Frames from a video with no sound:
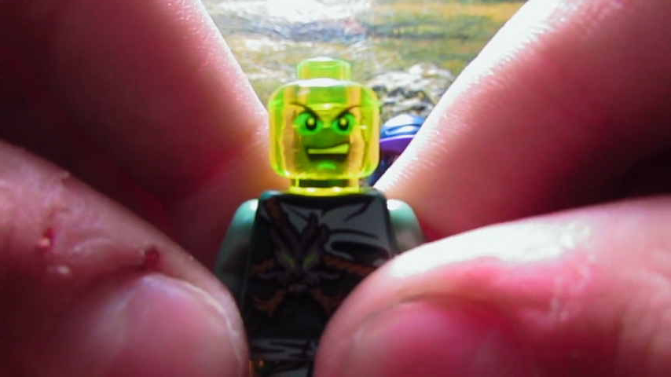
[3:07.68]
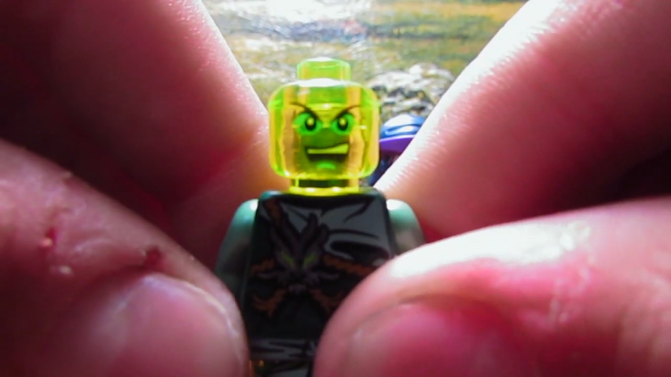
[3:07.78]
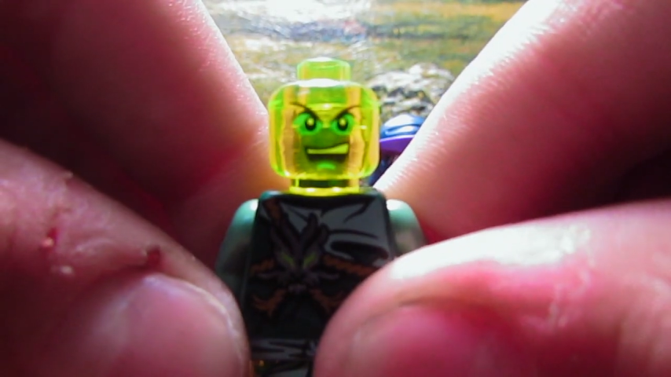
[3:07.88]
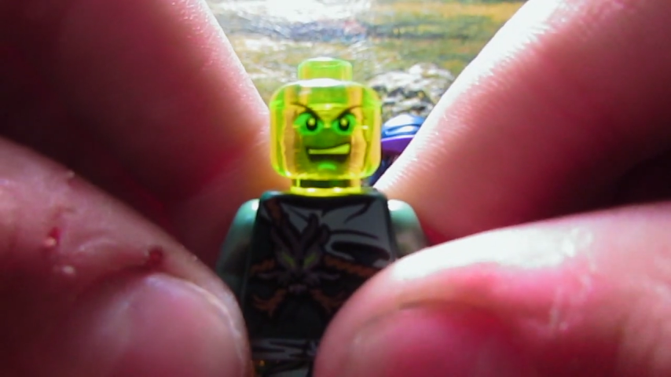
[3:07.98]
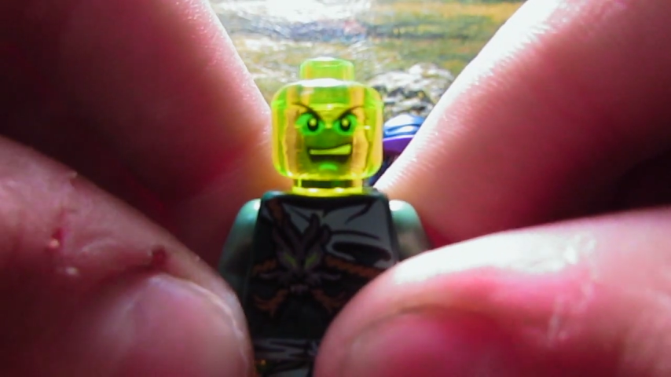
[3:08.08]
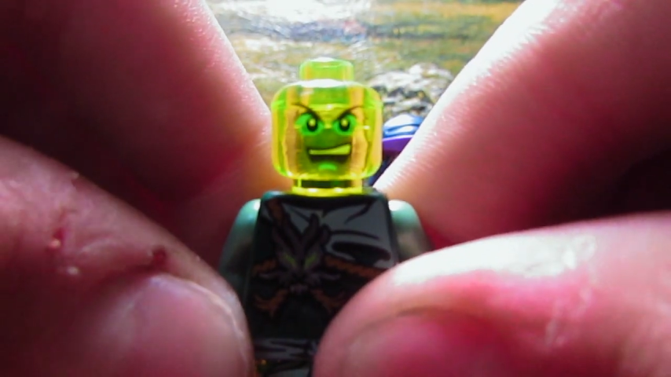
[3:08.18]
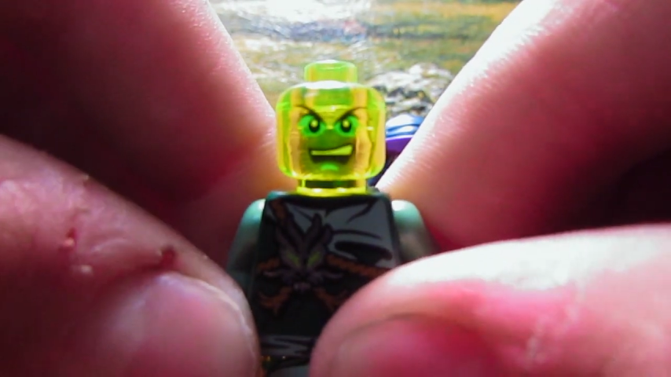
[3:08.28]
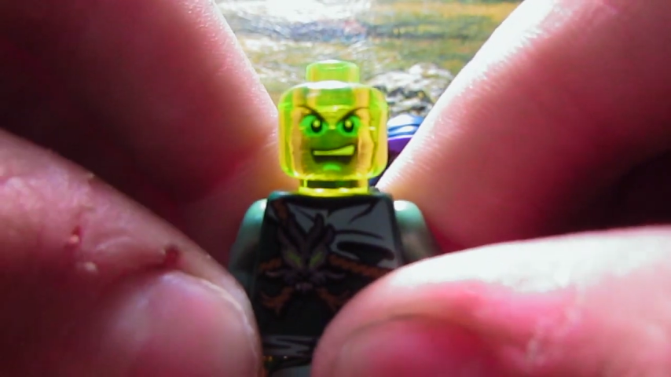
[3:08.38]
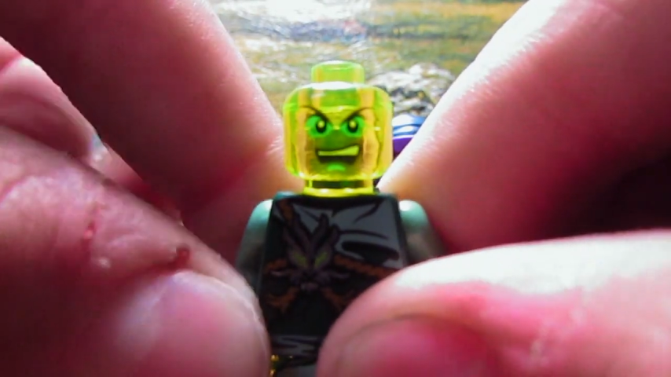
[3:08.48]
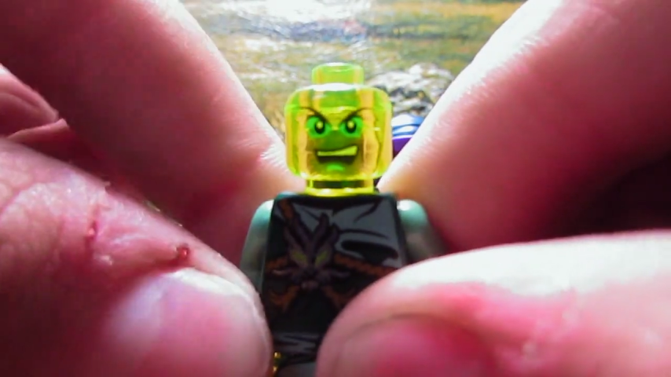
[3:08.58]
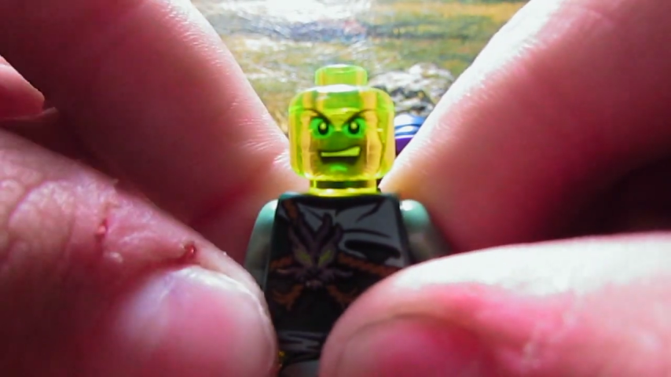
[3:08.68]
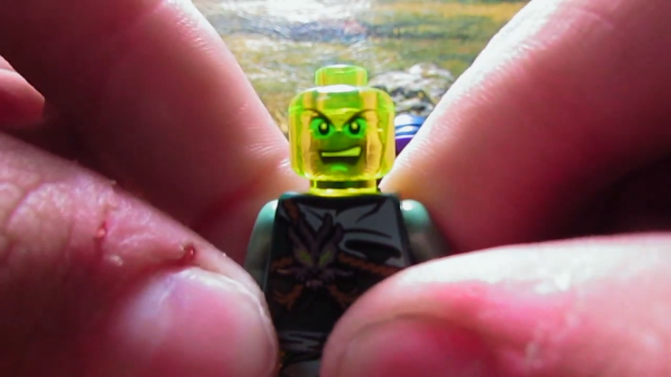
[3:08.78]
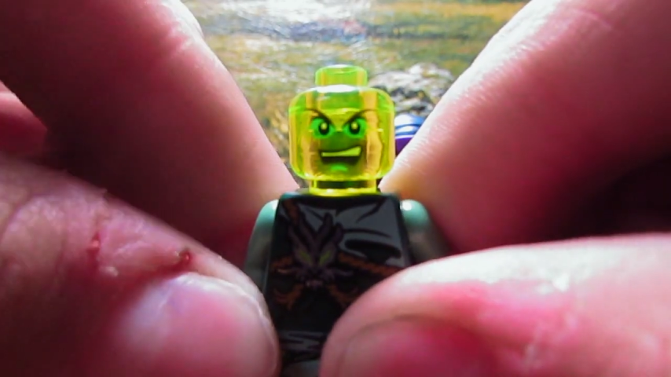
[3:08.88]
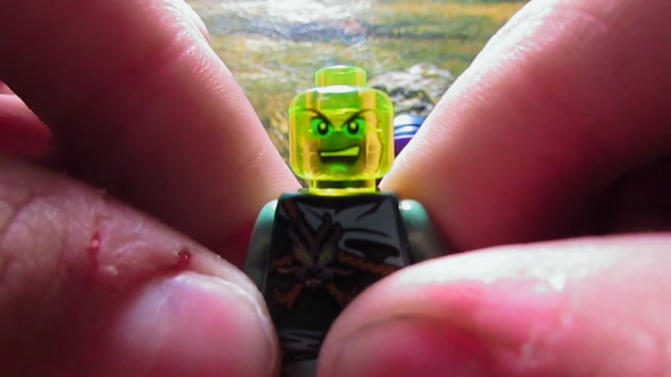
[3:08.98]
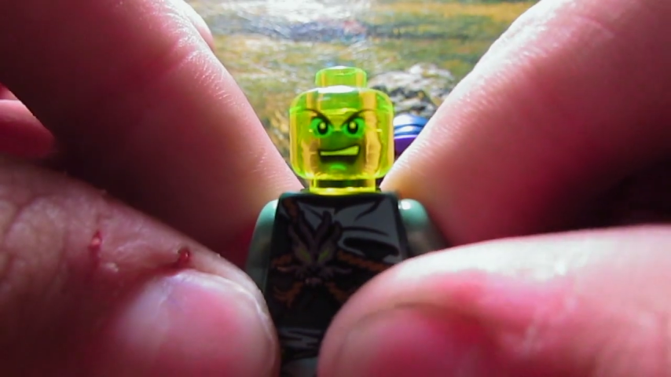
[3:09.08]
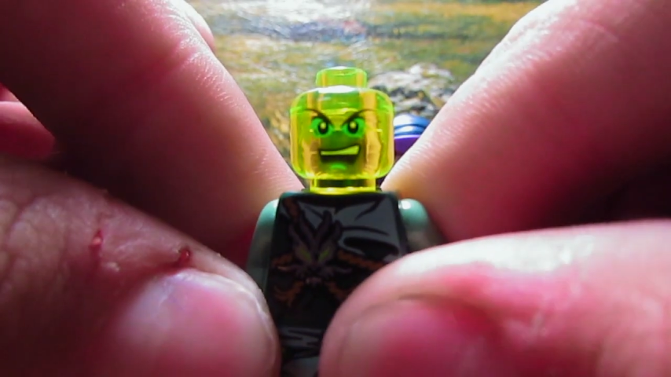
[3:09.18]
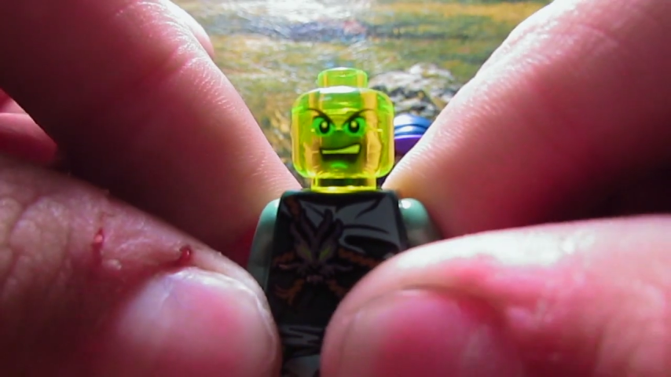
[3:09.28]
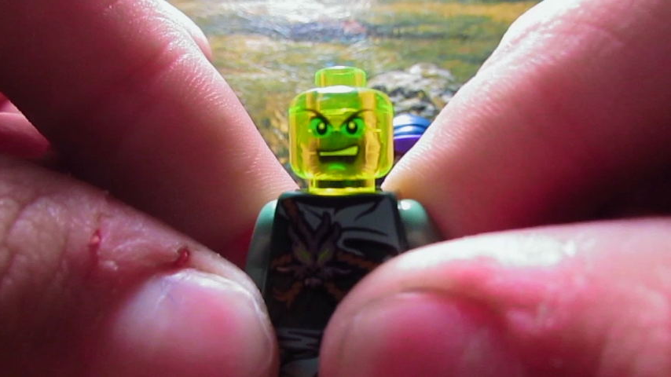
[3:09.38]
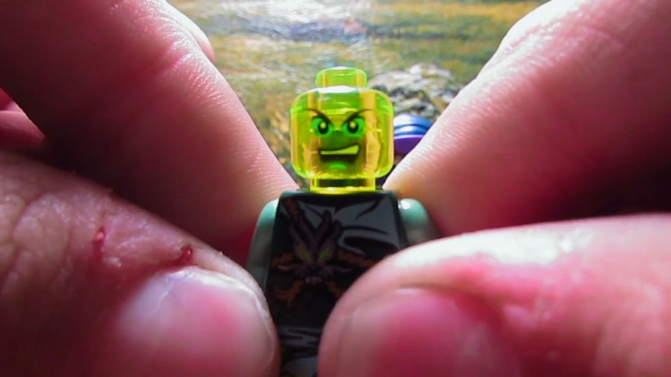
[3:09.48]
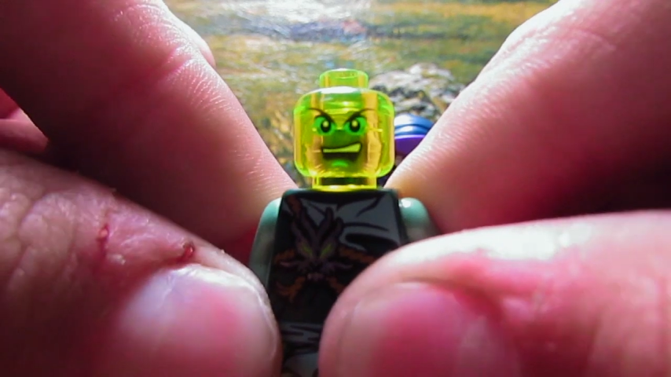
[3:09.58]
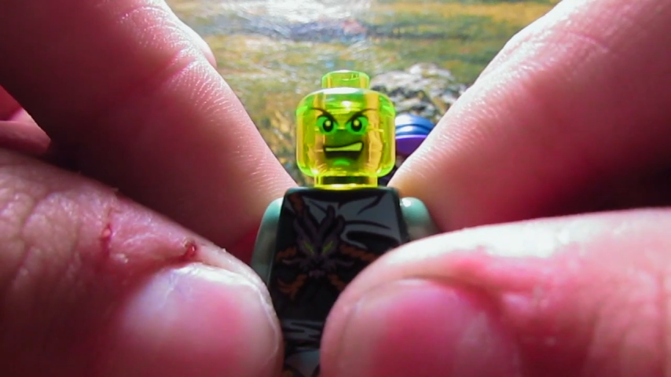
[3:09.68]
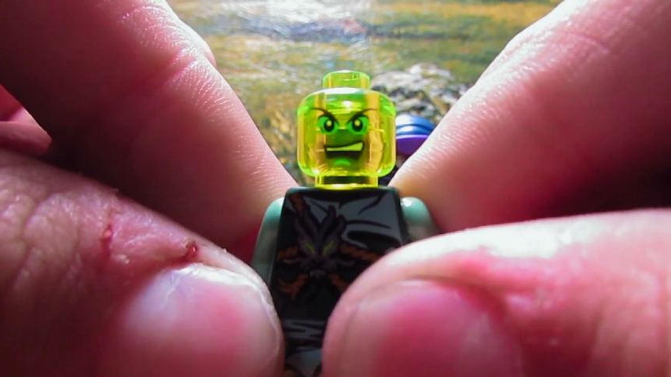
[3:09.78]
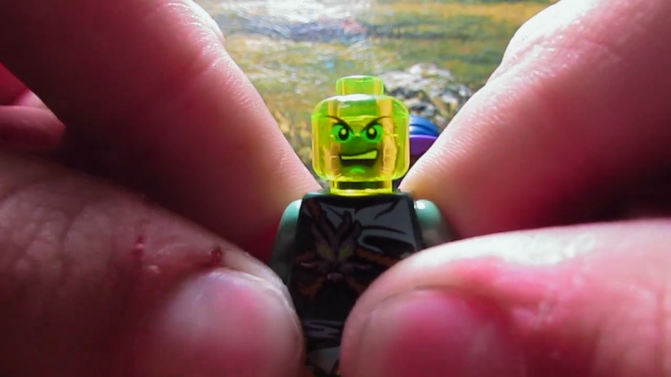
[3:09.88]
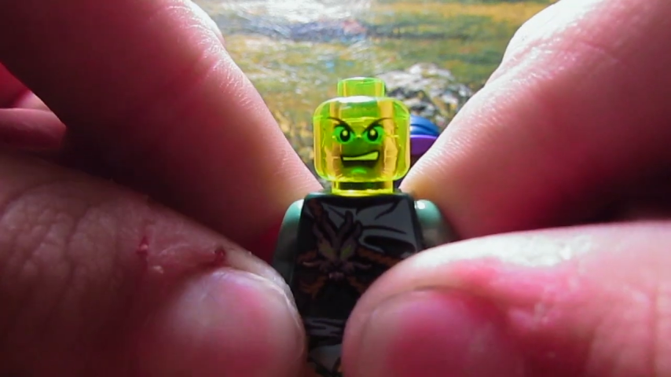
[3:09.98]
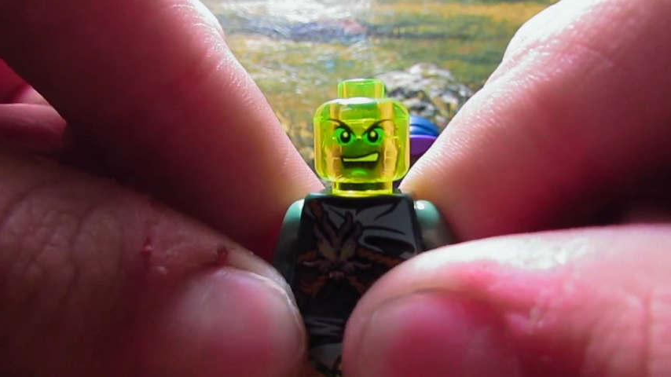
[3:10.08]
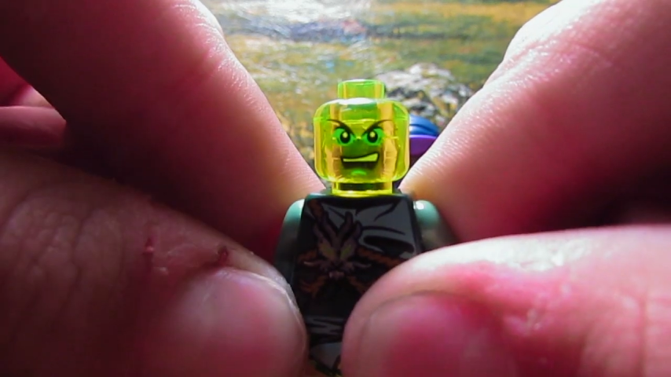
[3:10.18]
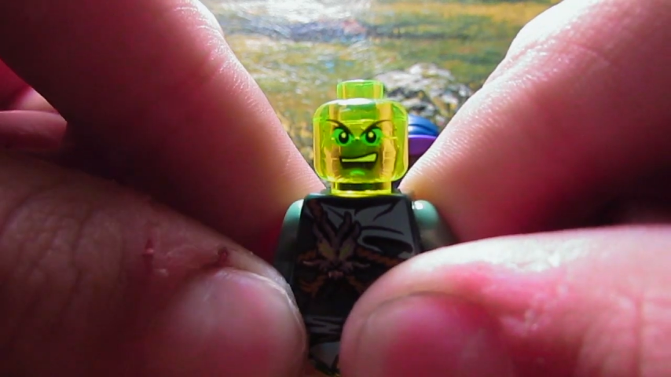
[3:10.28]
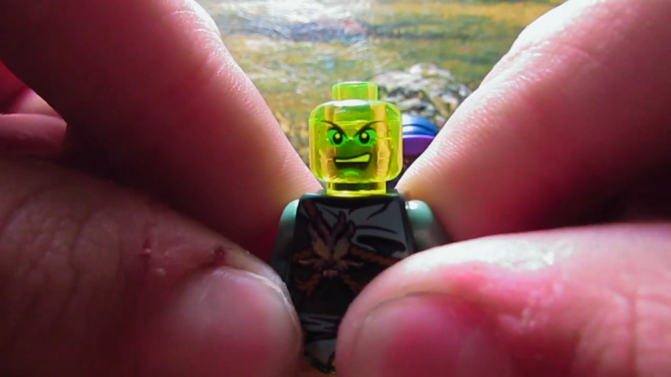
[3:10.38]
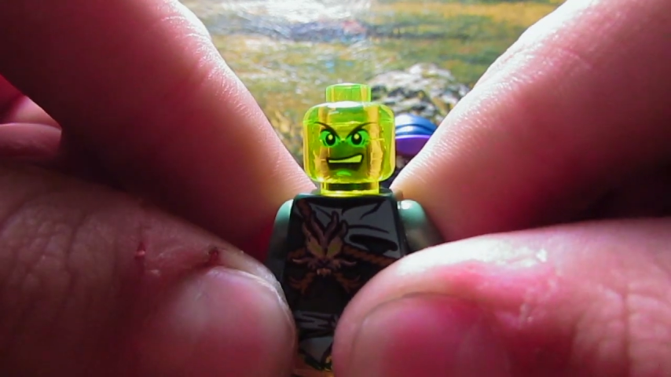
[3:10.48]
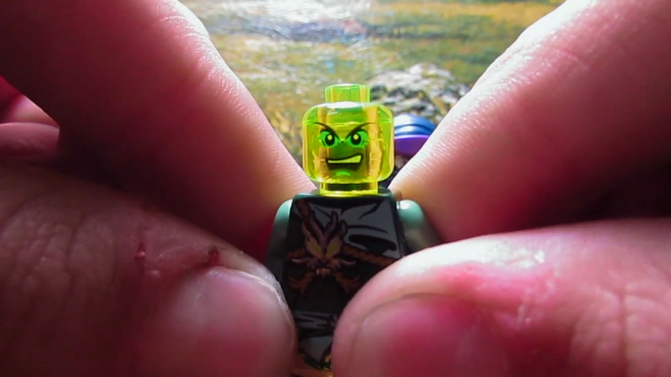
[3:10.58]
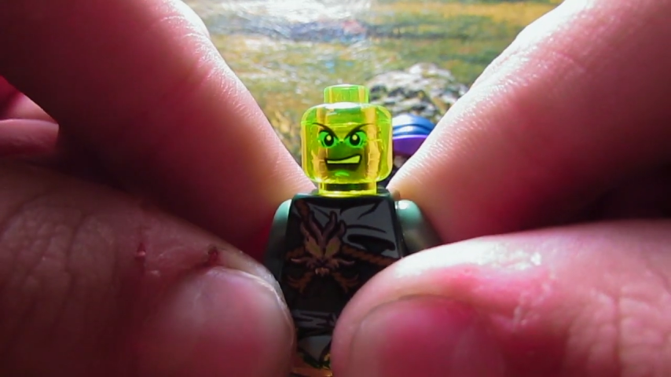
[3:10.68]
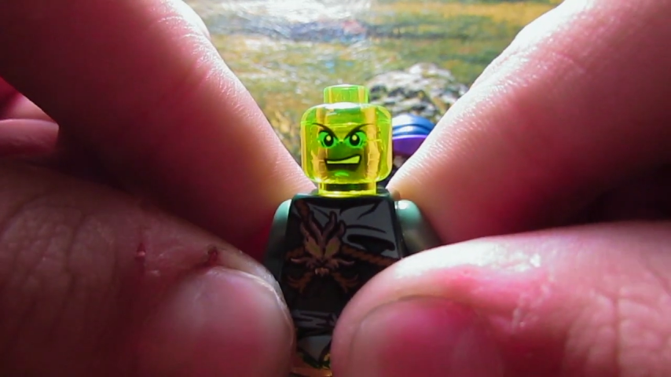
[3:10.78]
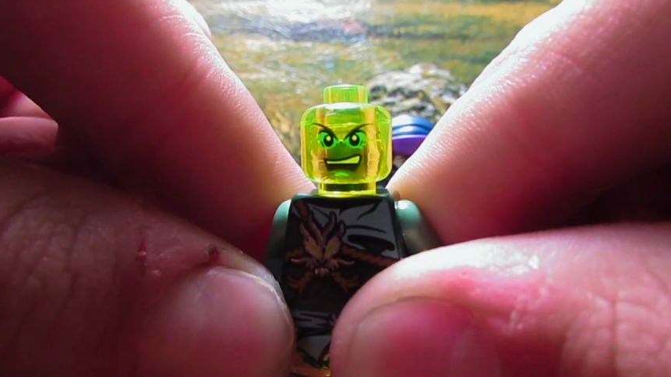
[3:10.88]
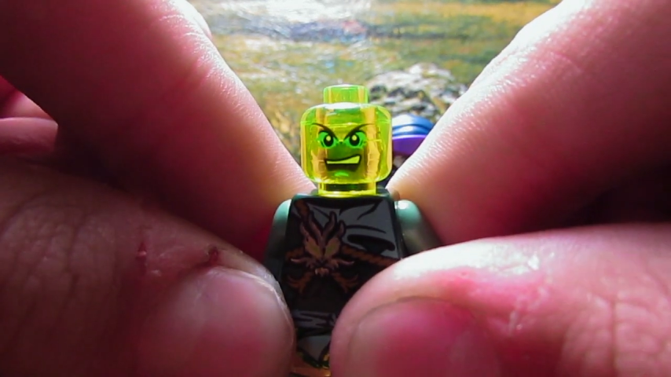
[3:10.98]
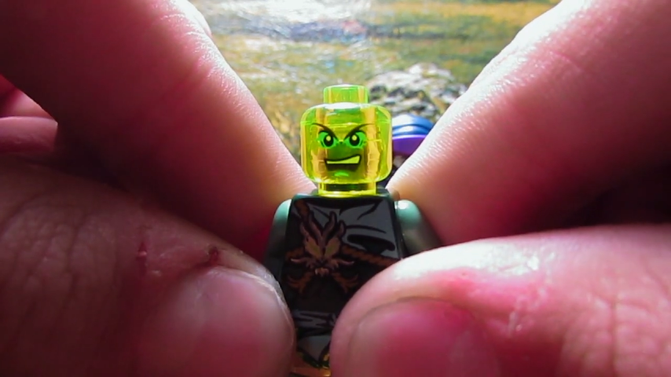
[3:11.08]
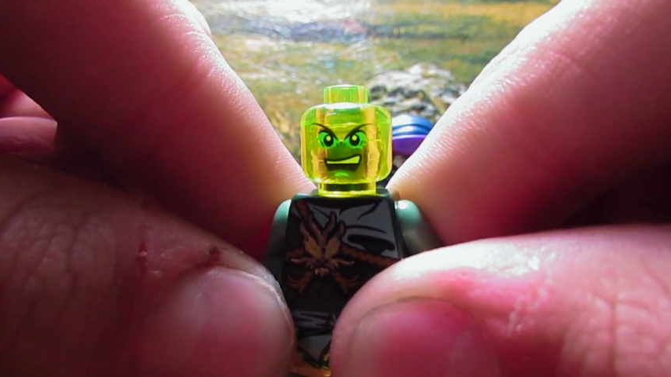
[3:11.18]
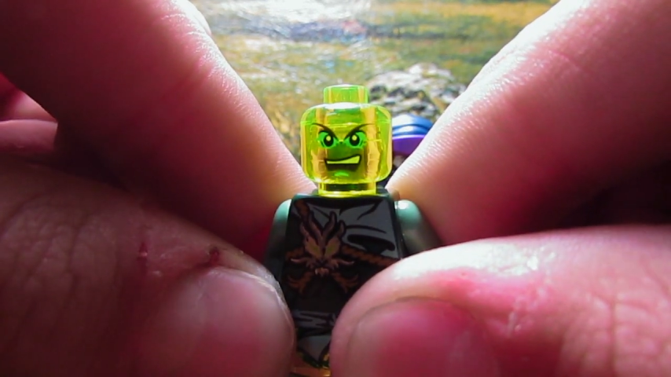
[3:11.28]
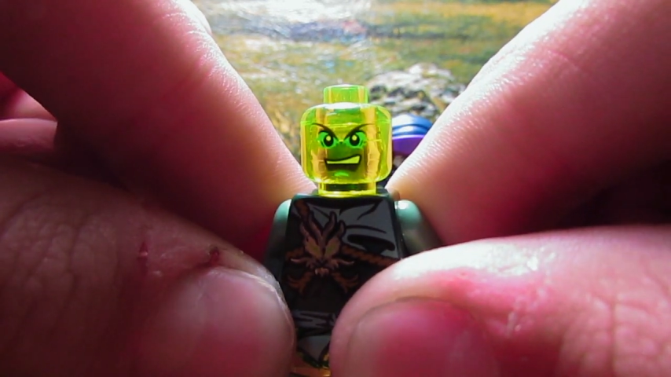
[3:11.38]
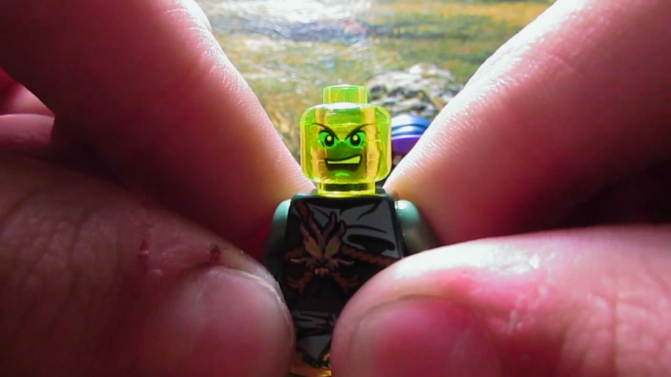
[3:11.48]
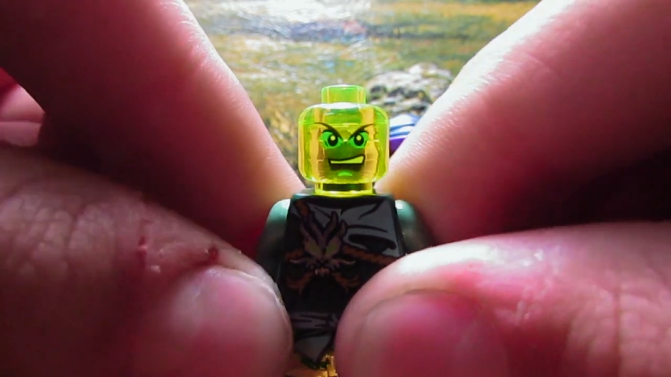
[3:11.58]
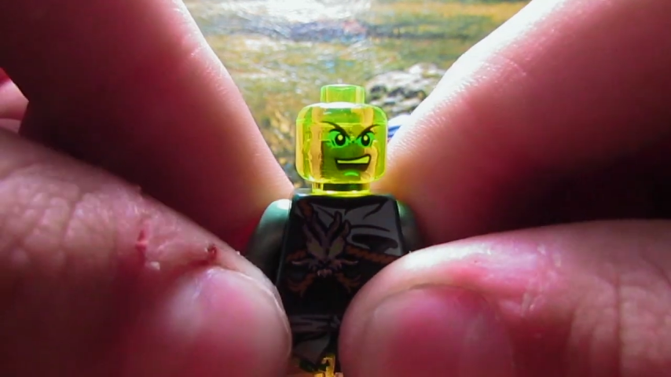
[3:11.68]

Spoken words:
[unreadable: no face in view]